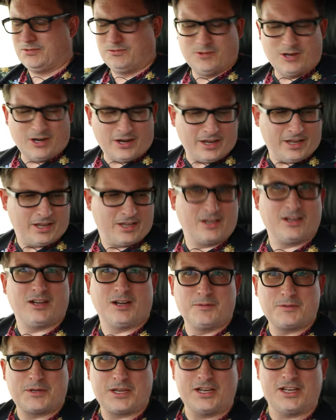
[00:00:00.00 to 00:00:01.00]
Right,
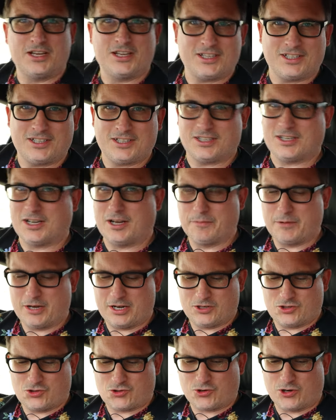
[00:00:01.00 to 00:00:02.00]
I'm
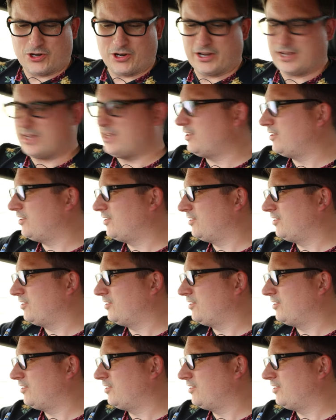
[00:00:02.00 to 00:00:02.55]
gonna try.